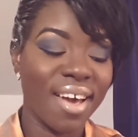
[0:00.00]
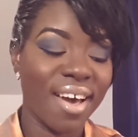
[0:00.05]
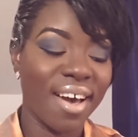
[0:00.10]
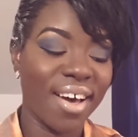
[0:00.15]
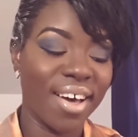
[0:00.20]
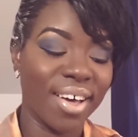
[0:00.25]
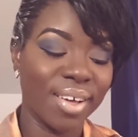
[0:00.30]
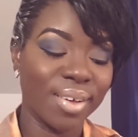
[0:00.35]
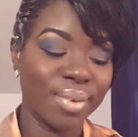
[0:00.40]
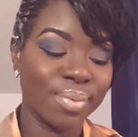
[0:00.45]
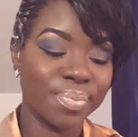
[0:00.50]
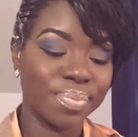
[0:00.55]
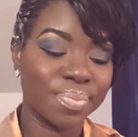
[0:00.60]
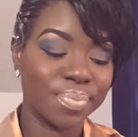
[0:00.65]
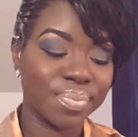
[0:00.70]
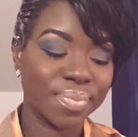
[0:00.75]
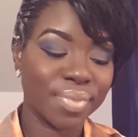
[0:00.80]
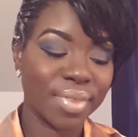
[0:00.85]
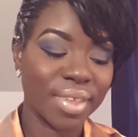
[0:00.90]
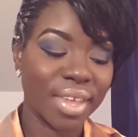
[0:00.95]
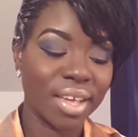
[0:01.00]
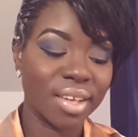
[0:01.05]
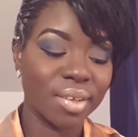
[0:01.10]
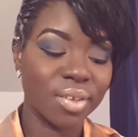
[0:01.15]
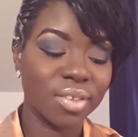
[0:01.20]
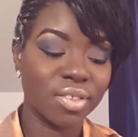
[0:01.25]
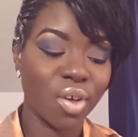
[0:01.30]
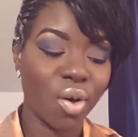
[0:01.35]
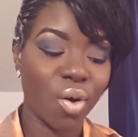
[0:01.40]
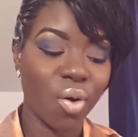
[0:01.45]
Um
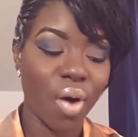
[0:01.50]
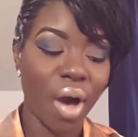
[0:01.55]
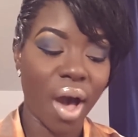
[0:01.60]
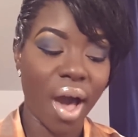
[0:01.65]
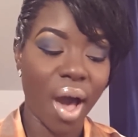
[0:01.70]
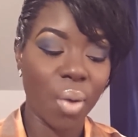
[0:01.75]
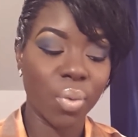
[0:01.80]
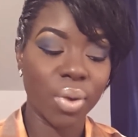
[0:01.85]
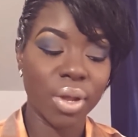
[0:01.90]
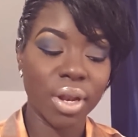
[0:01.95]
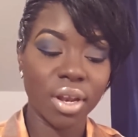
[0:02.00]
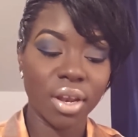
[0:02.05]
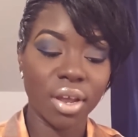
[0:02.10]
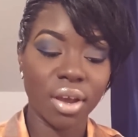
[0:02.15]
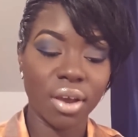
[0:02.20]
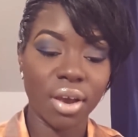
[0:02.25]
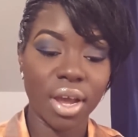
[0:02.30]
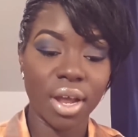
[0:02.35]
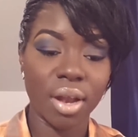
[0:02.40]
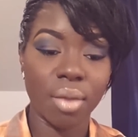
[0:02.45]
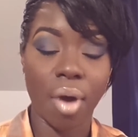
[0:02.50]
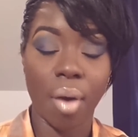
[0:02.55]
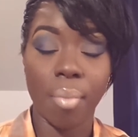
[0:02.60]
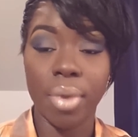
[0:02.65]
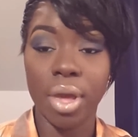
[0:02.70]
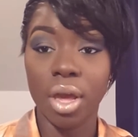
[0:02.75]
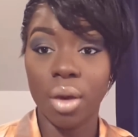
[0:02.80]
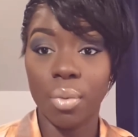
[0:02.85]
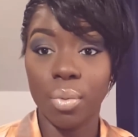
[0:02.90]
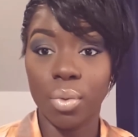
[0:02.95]
so I went in there and in my
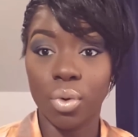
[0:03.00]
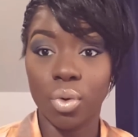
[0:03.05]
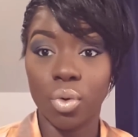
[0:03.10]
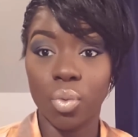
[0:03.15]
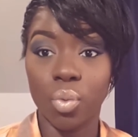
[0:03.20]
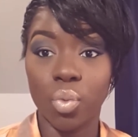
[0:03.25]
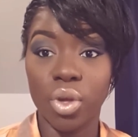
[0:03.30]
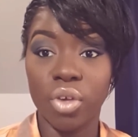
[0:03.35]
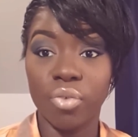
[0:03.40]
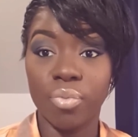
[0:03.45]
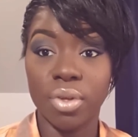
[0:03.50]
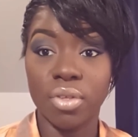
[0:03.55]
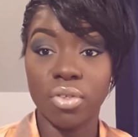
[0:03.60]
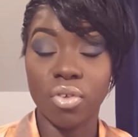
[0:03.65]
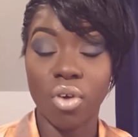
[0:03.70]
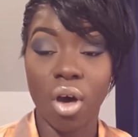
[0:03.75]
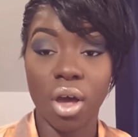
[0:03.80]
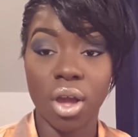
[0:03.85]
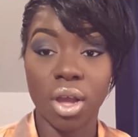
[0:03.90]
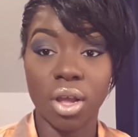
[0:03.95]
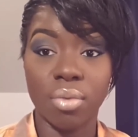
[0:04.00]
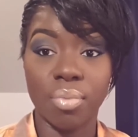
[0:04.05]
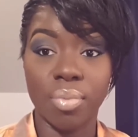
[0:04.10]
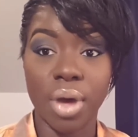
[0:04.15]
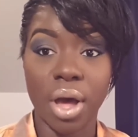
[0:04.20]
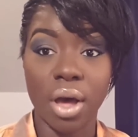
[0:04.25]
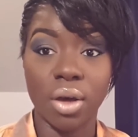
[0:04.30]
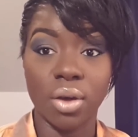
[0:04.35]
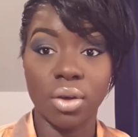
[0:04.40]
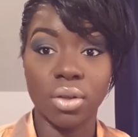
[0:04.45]
makeup group, we've been talking
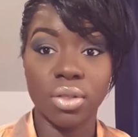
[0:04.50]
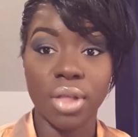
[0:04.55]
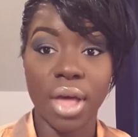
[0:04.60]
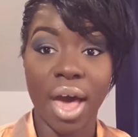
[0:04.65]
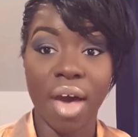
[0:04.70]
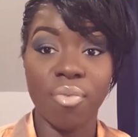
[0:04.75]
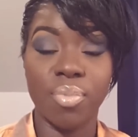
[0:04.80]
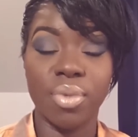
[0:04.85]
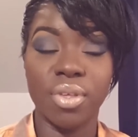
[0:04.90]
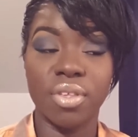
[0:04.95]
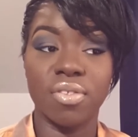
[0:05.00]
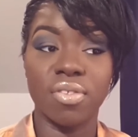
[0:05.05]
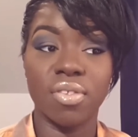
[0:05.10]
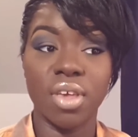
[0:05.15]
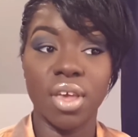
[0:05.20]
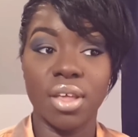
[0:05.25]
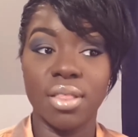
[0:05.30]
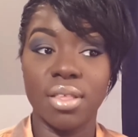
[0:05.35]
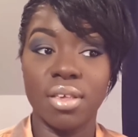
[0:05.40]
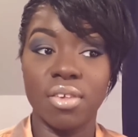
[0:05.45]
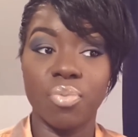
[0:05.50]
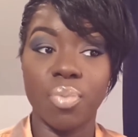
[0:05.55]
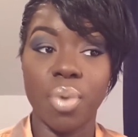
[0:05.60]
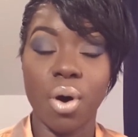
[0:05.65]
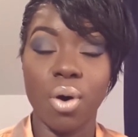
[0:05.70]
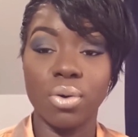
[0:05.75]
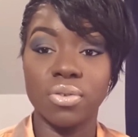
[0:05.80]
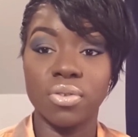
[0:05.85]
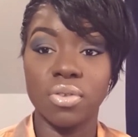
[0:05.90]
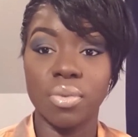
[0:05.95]
about, I've been seeing these
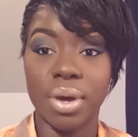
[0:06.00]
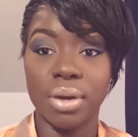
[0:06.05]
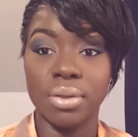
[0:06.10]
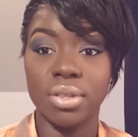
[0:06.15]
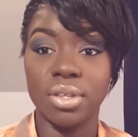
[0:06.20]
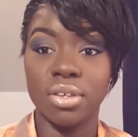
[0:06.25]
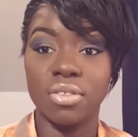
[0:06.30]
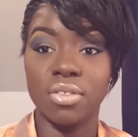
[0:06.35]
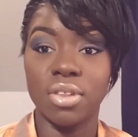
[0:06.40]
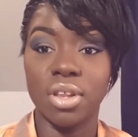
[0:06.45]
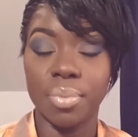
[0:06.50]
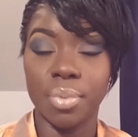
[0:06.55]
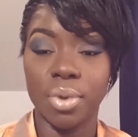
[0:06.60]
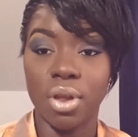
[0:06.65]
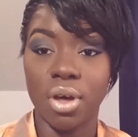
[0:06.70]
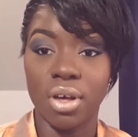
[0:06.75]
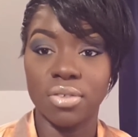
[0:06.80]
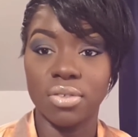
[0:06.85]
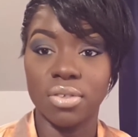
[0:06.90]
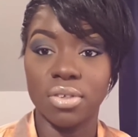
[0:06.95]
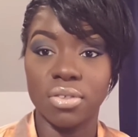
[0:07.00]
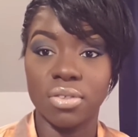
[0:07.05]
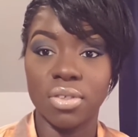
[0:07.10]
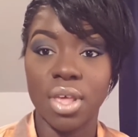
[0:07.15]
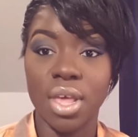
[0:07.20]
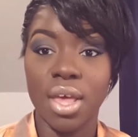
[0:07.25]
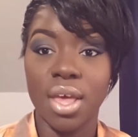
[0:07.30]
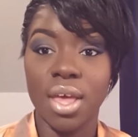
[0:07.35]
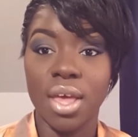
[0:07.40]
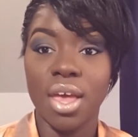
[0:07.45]
posts about these lip glosses
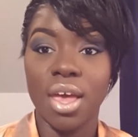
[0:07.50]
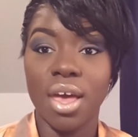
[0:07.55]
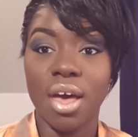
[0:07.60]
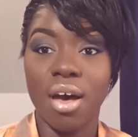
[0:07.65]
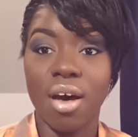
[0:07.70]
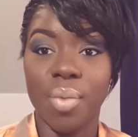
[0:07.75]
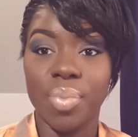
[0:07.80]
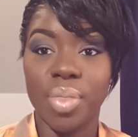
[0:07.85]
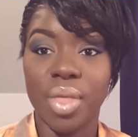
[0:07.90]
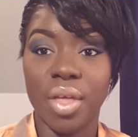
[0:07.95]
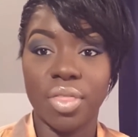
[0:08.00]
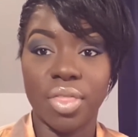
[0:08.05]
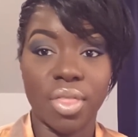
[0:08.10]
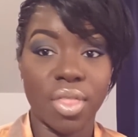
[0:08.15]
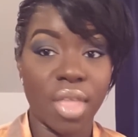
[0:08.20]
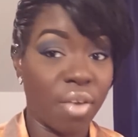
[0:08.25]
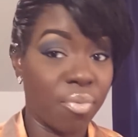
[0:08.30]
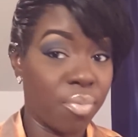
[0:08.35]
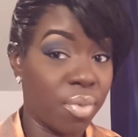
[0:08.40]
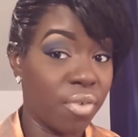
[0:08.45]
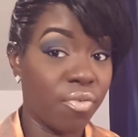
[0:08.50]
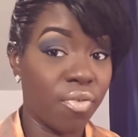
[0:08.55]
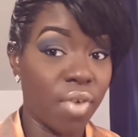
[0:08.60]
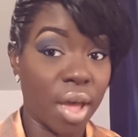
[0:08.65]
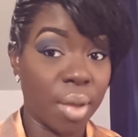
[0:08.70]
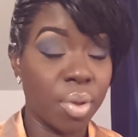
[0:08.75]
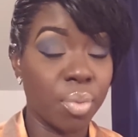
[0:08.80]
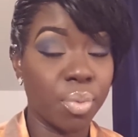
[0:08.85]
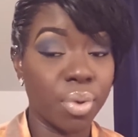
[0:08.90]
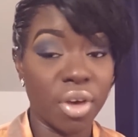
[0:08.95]
um, that they've been
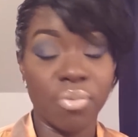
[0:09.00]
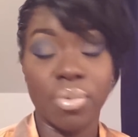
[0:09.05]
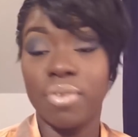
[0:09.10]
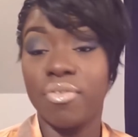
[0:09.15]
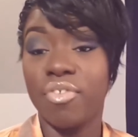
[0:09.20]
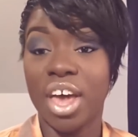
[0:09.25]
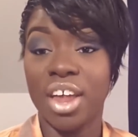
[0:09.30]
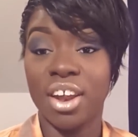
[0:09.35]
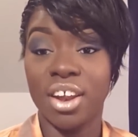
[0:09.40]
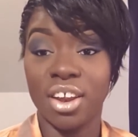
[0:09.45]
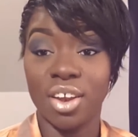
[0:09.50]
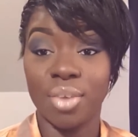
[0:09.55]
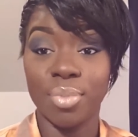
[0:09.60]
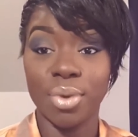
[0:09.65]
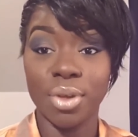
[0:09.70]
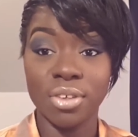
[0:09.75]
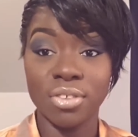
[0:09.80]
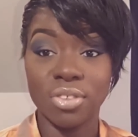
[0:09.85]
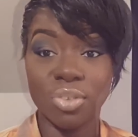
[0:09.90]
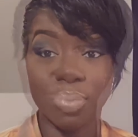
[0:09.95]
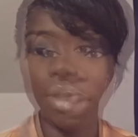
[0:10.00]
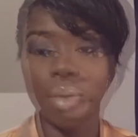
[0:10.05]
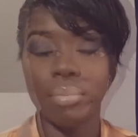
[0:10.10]
finding, people have been finding in the beauty supply.